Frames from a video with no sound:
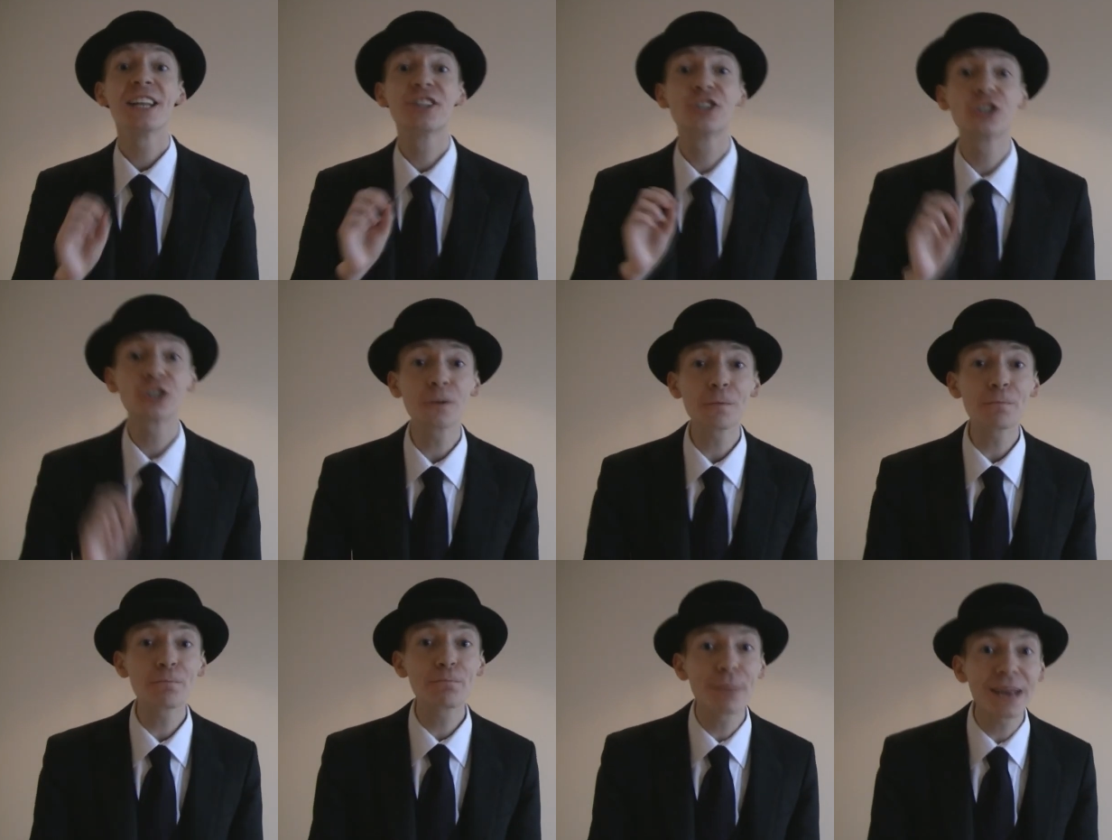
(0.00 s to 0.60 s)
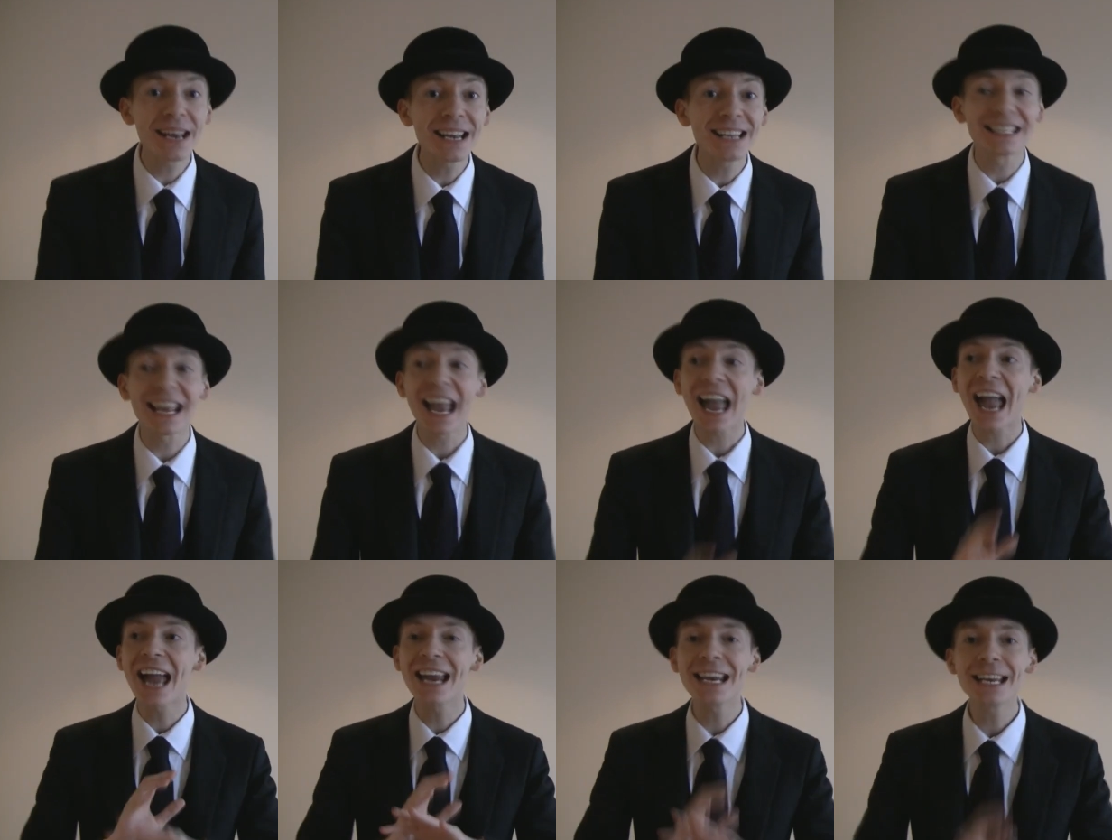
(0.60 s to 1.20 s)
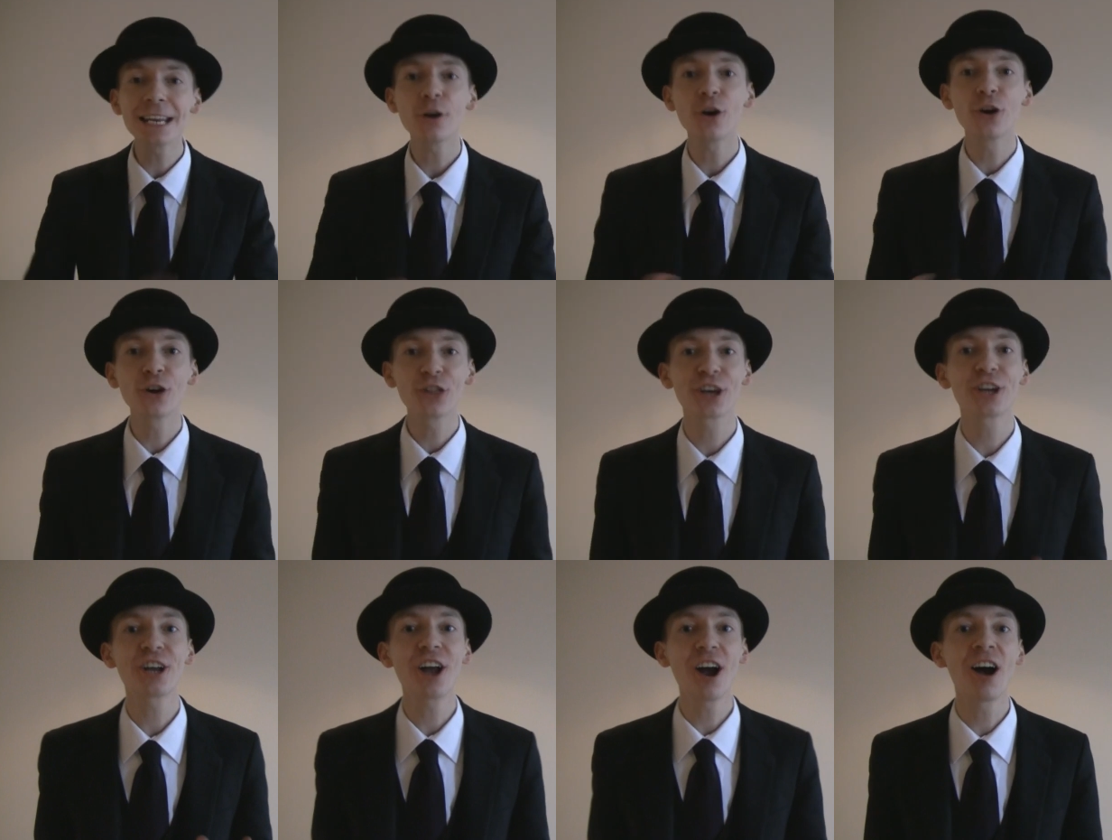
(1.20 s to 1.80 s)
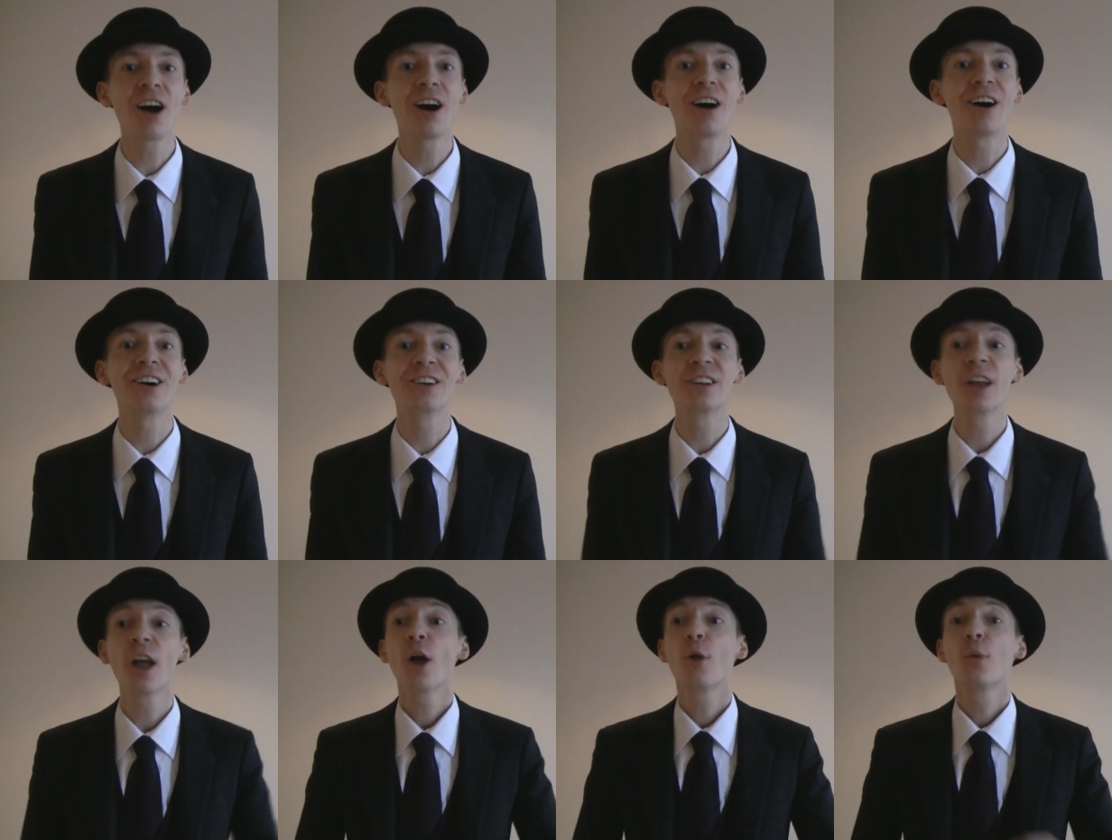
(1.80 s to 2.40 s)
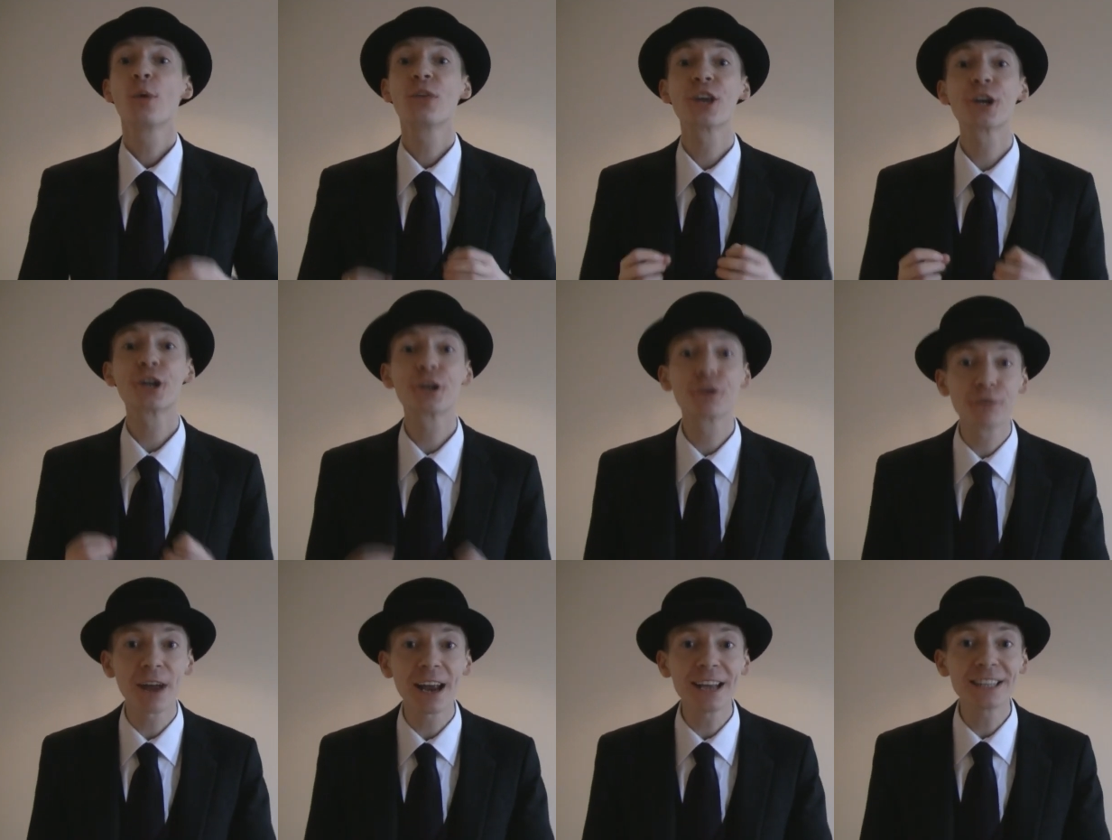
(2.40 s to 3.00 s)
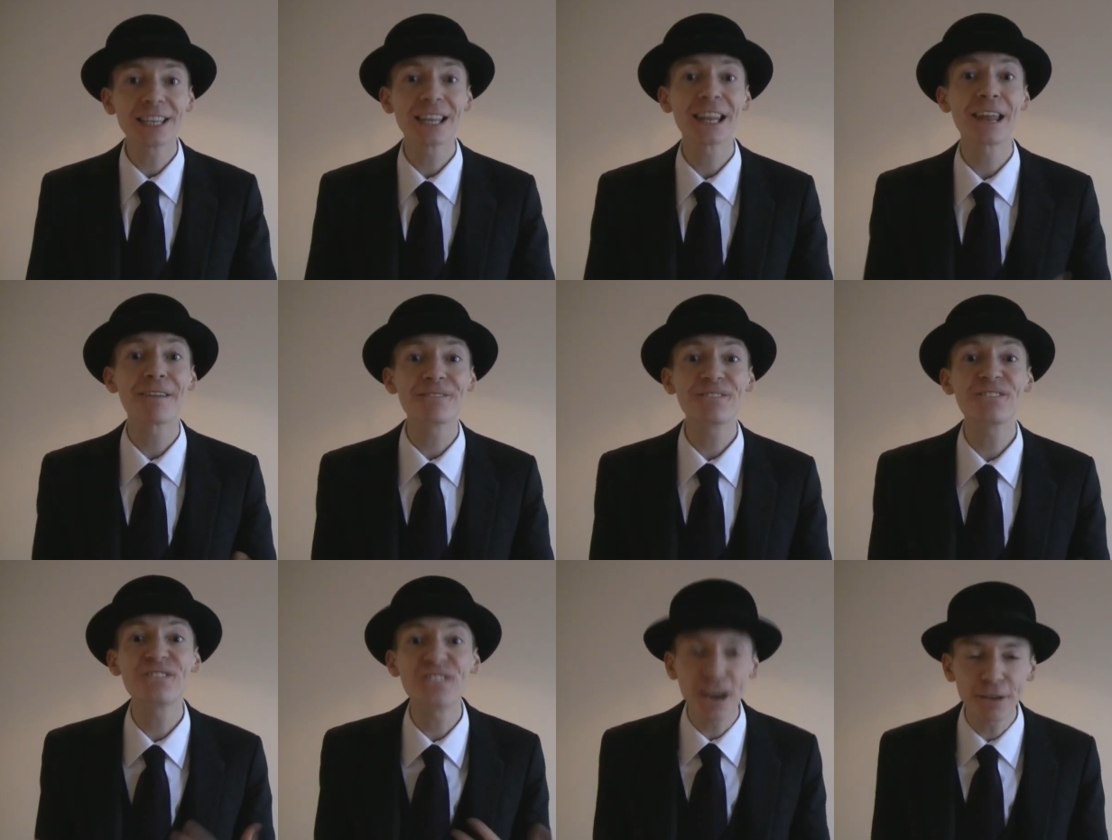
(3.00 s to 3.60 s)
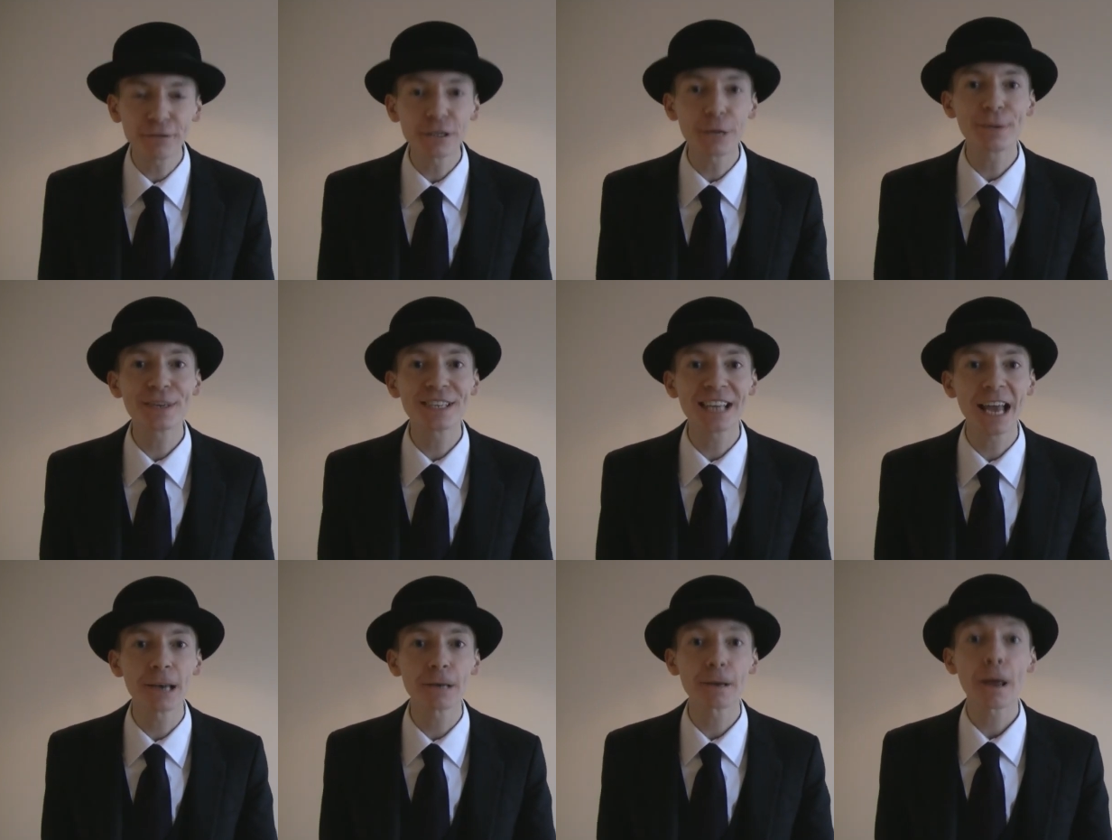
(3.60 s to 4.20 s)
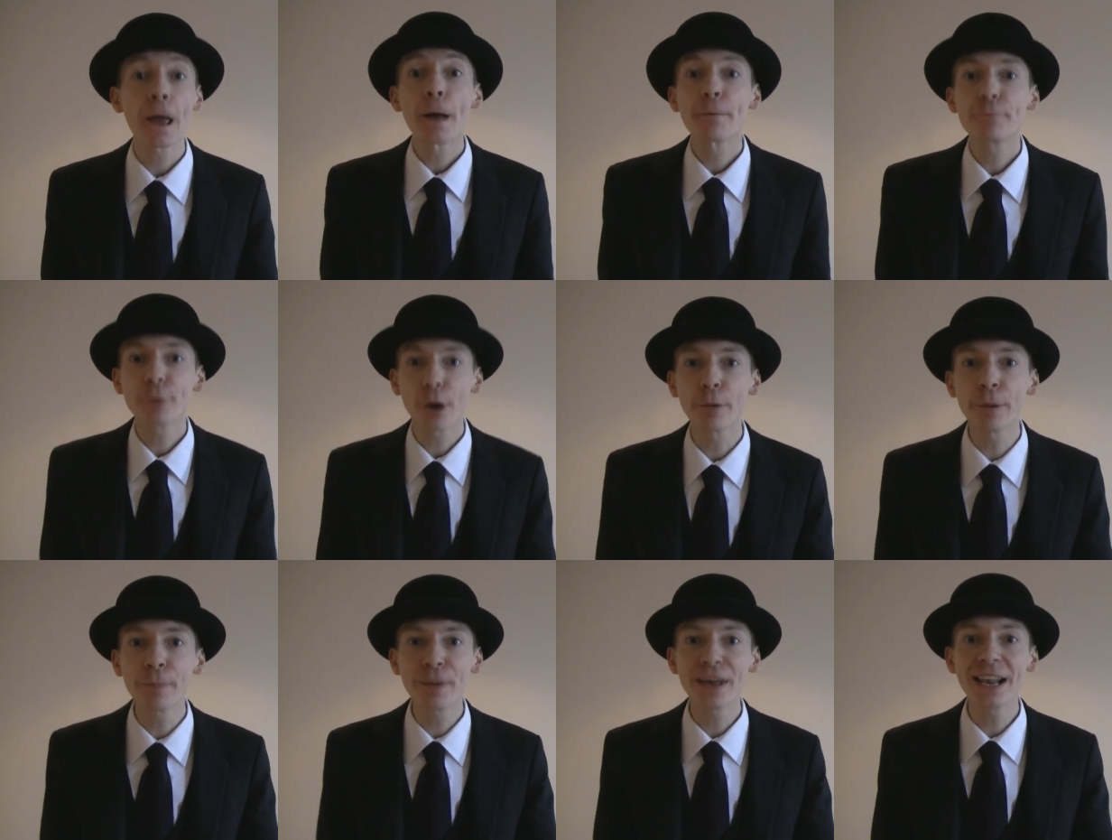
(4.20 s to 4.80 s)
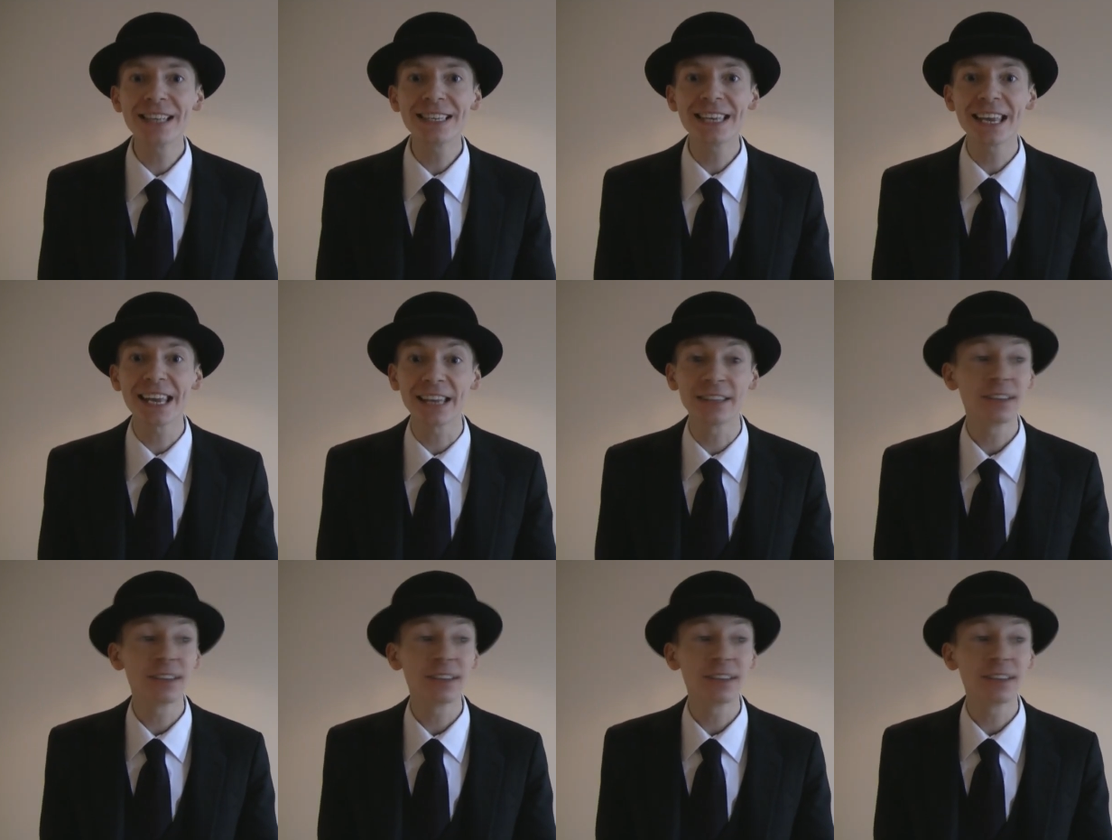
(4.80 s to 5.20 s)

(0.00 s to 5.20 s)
It doesn't beat any other card with a greater than 50% probability.